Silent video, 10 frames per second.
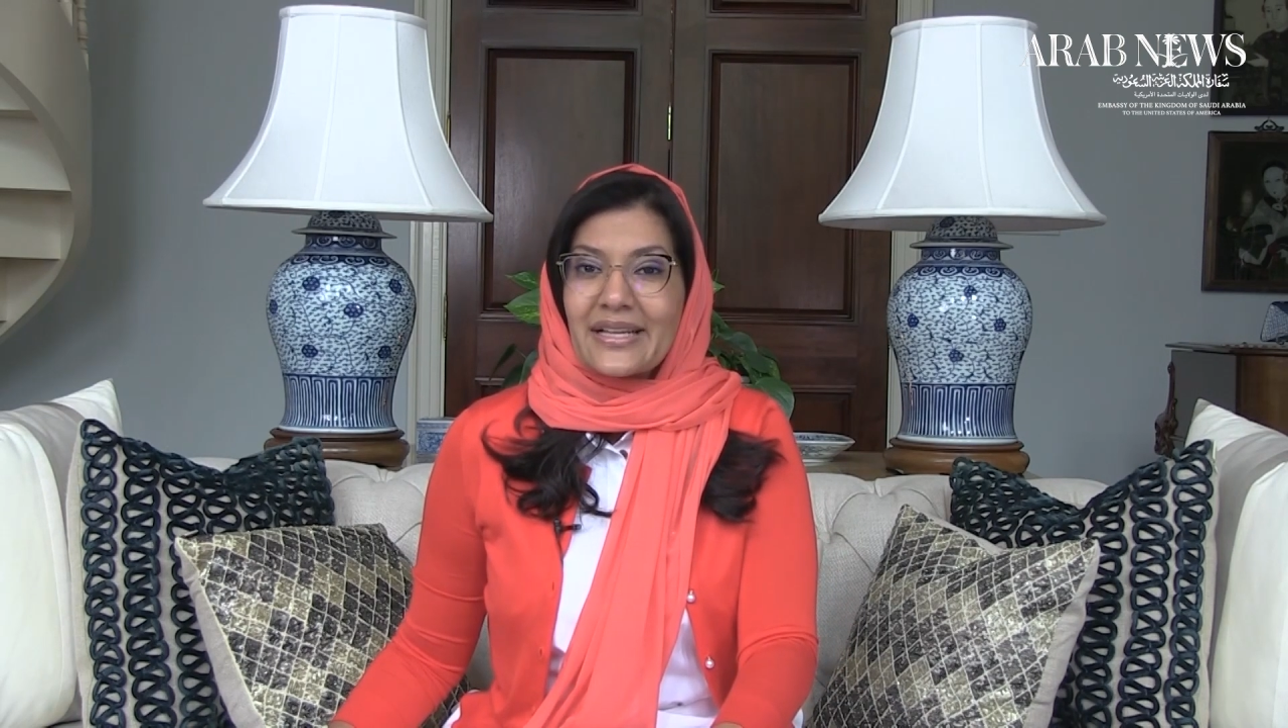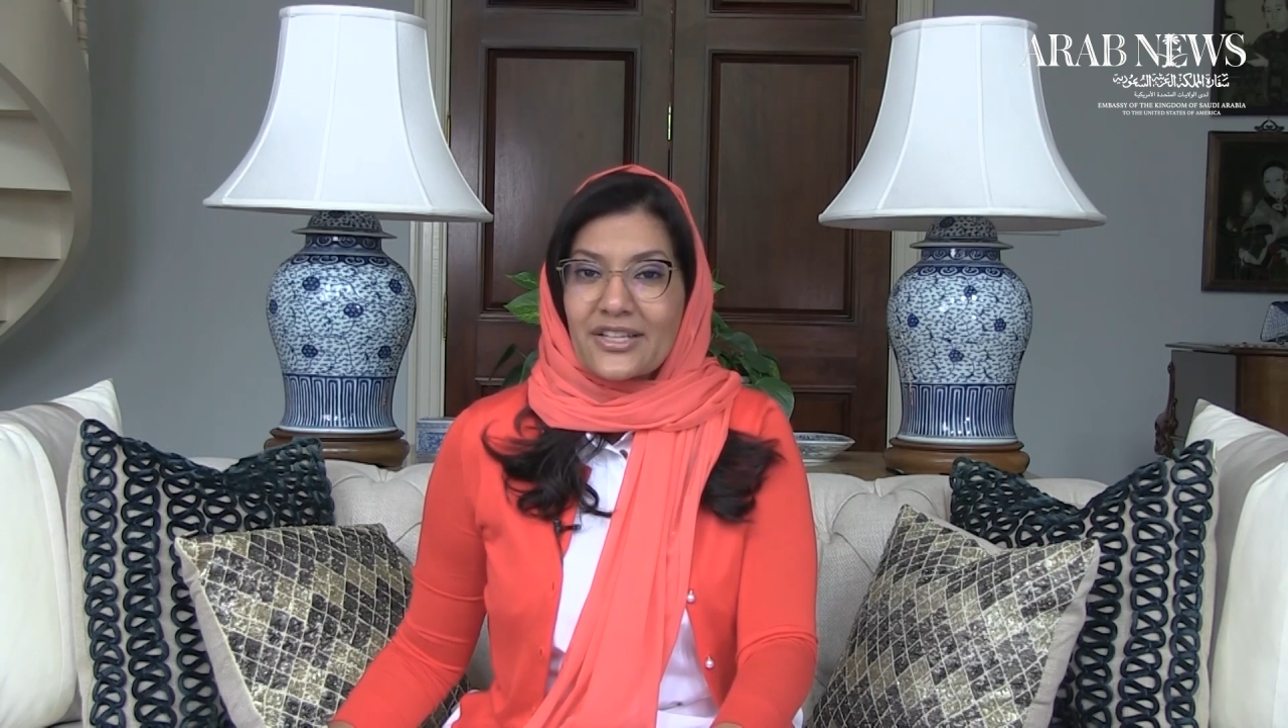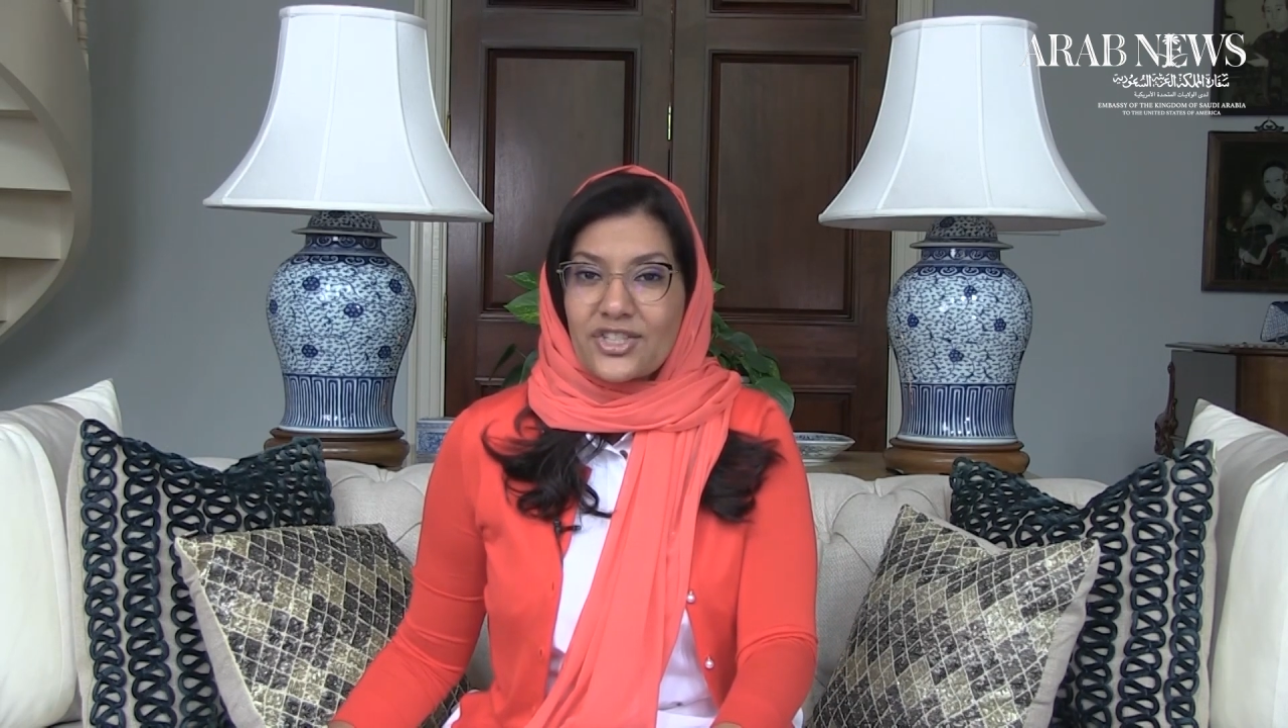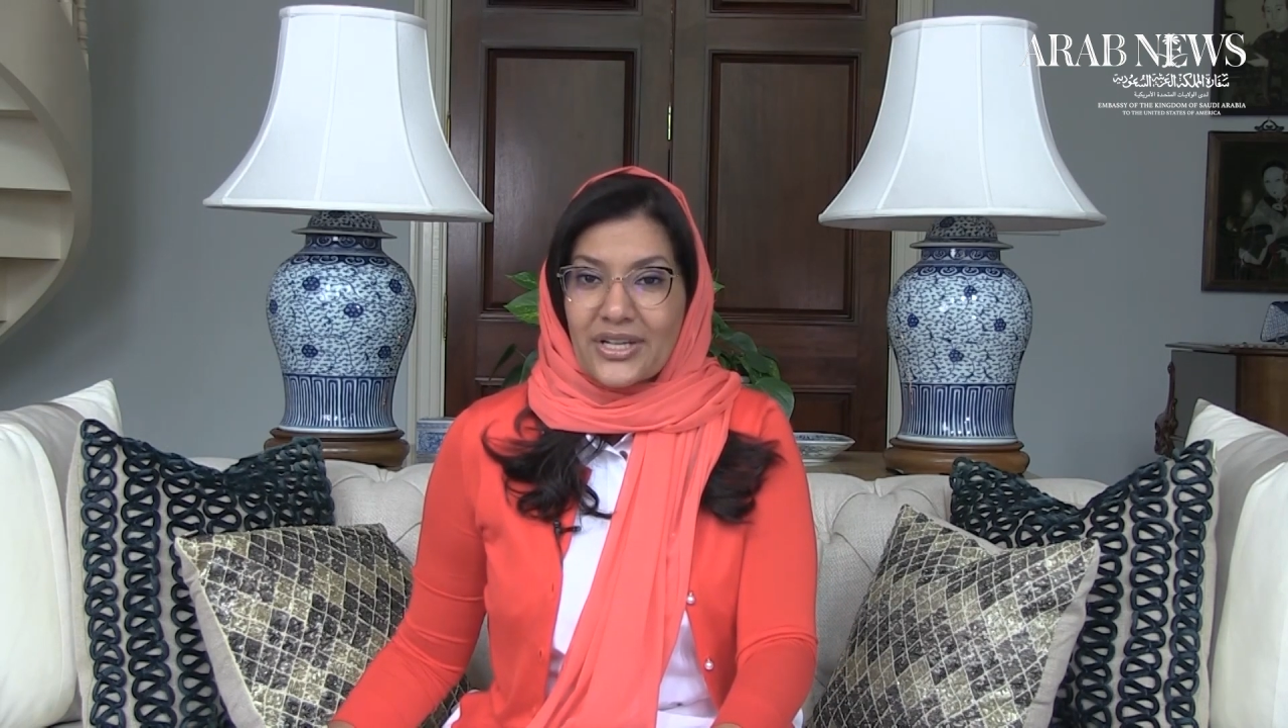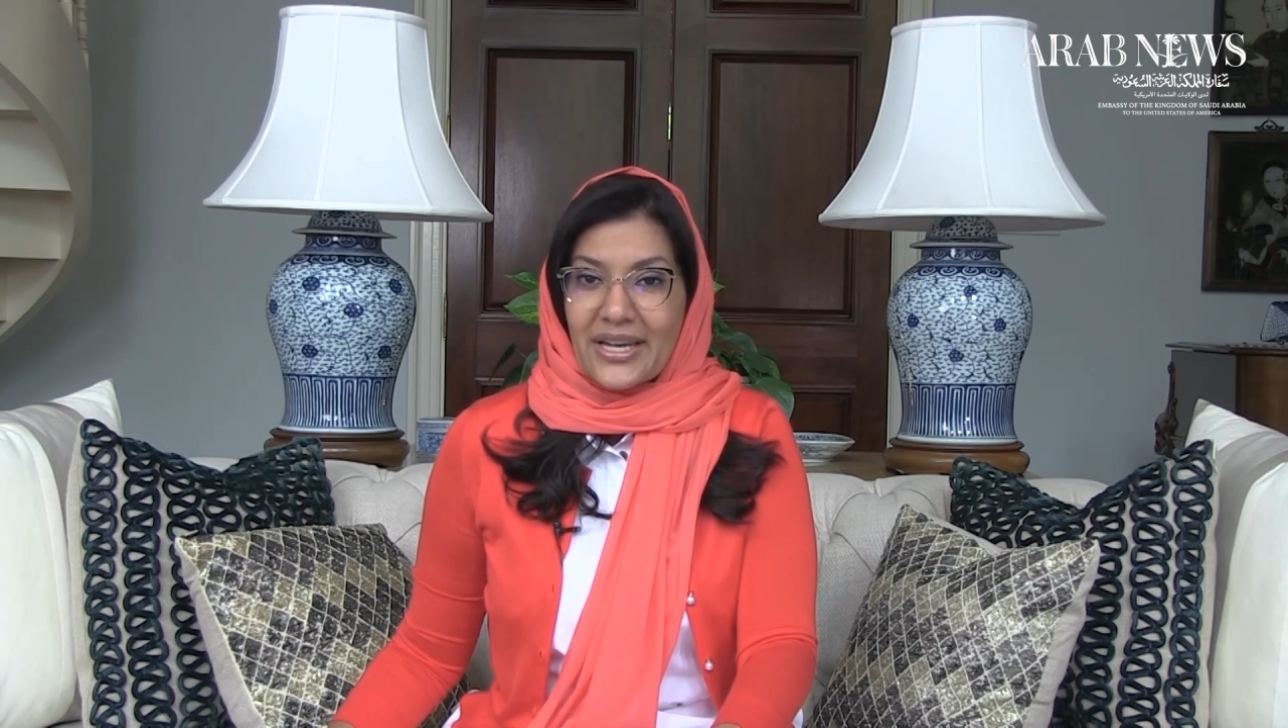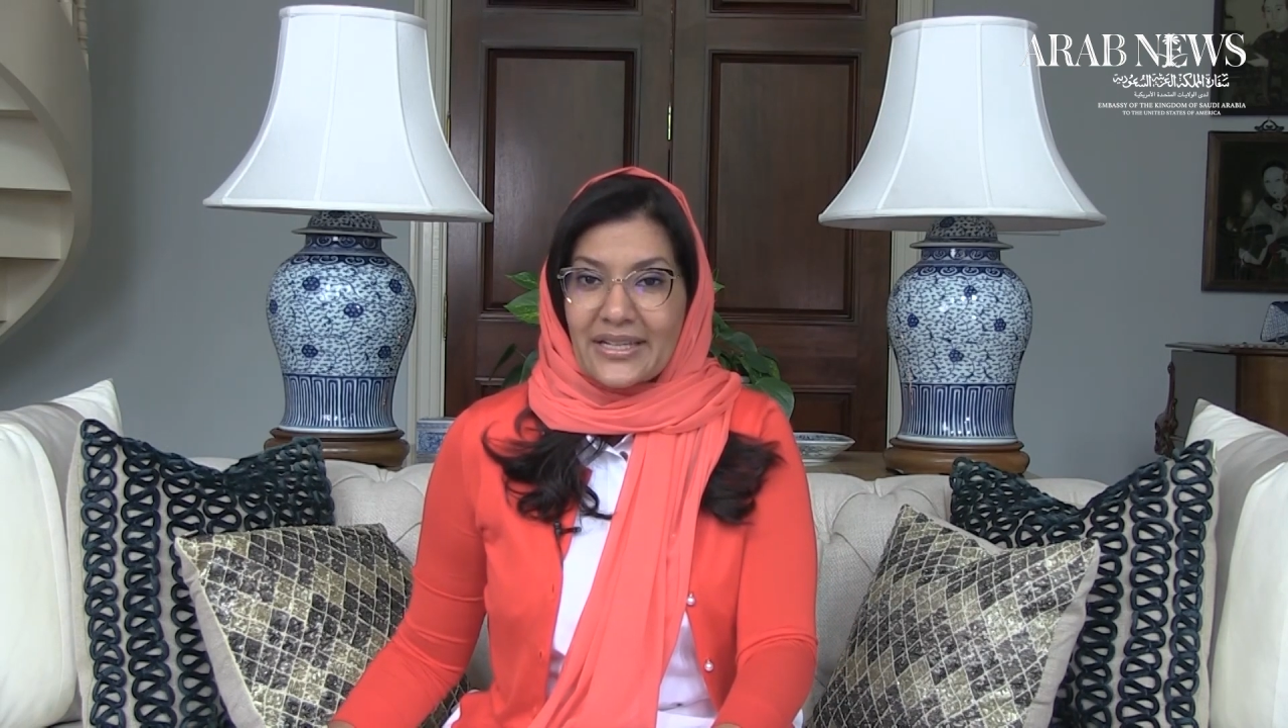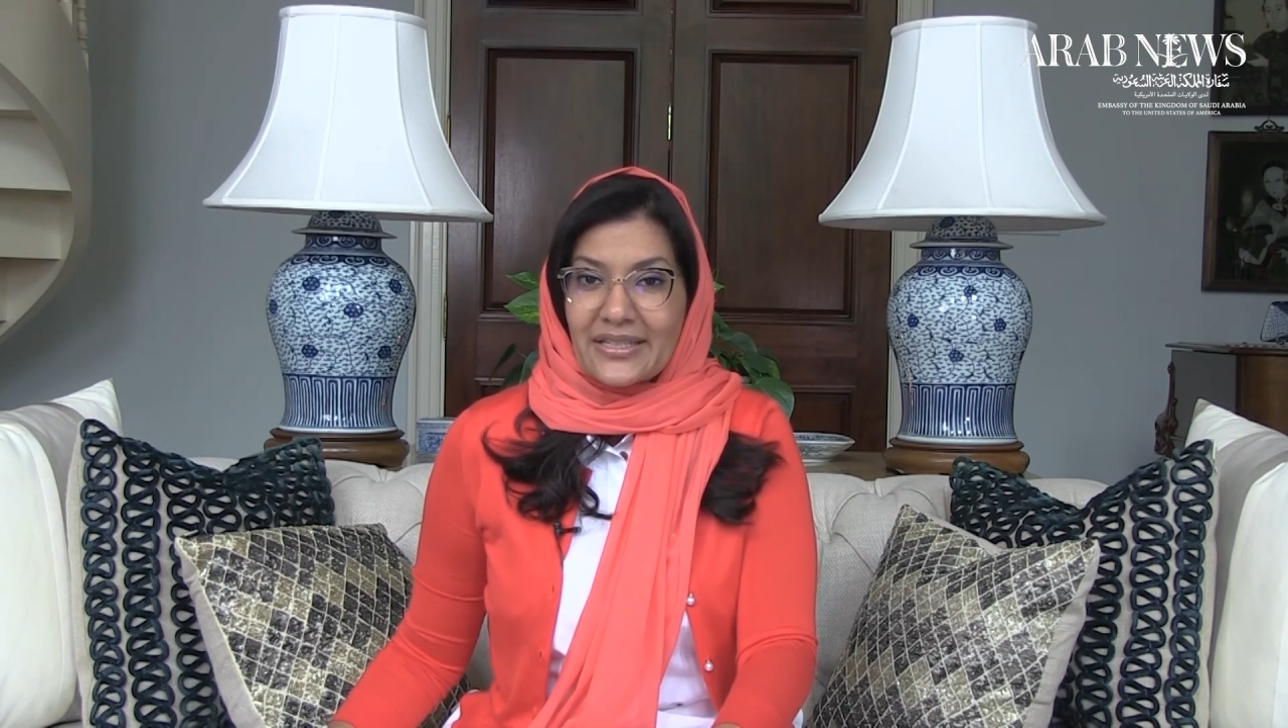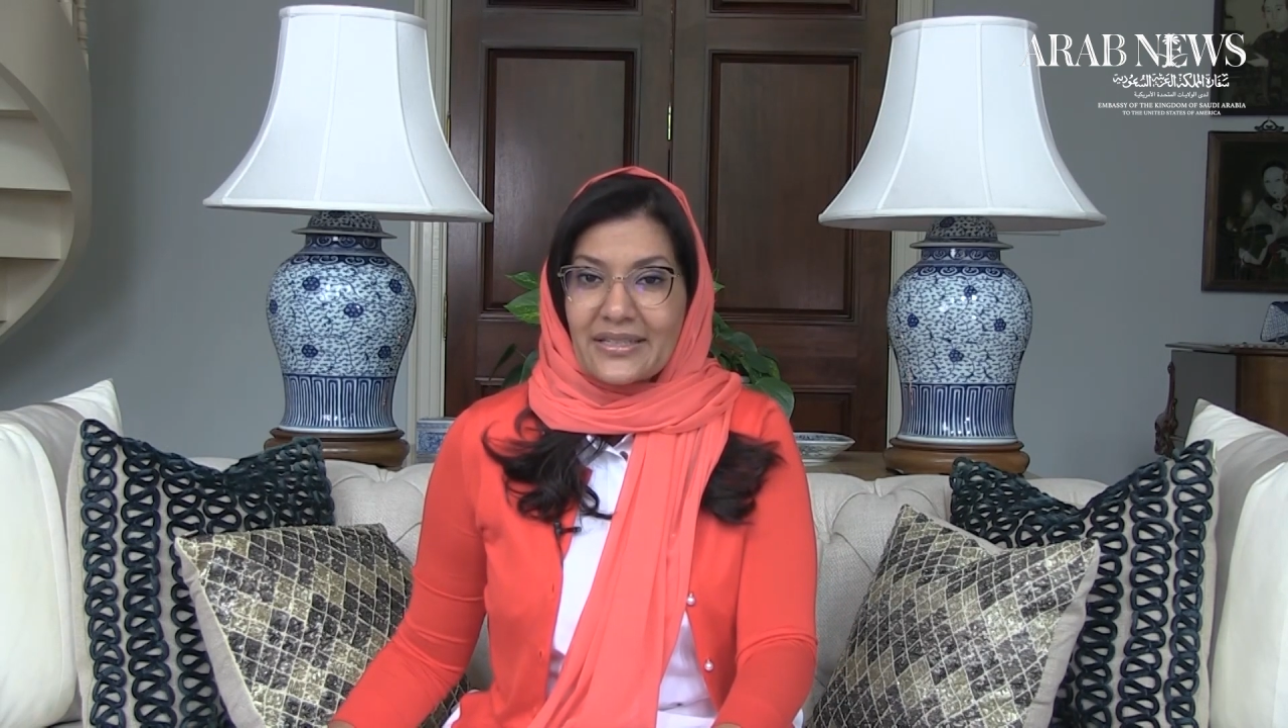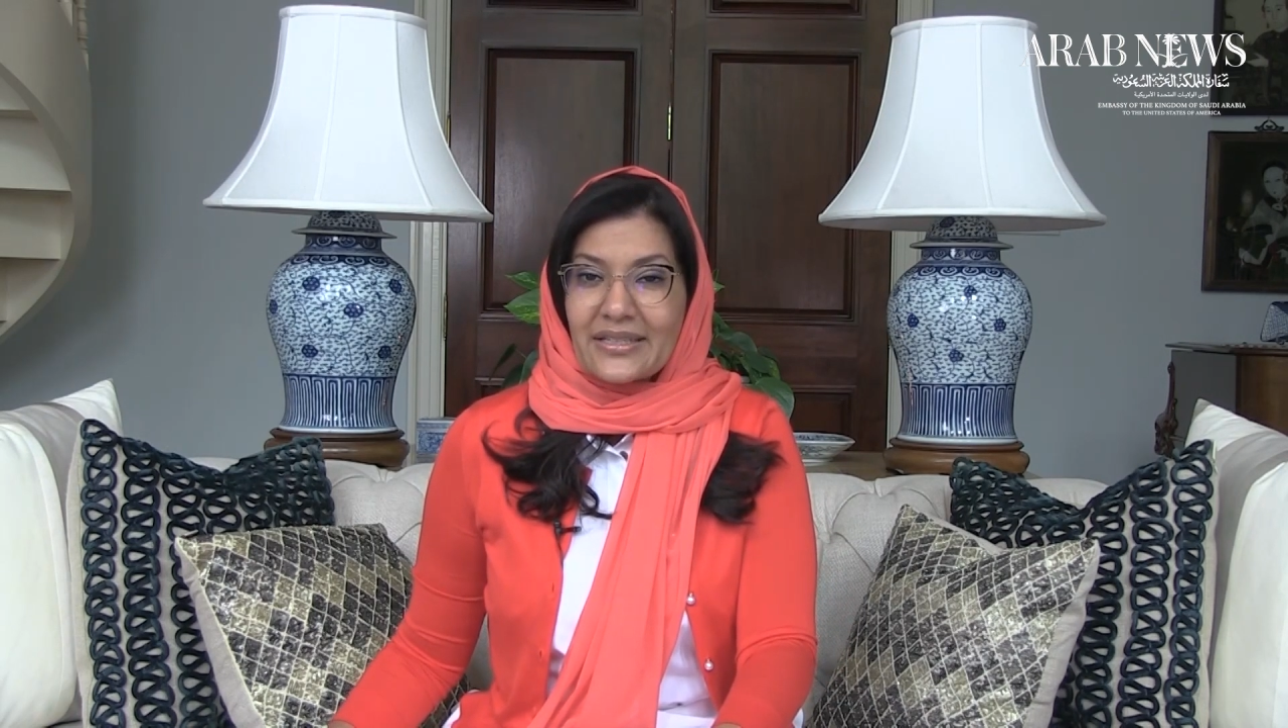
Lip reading: educated,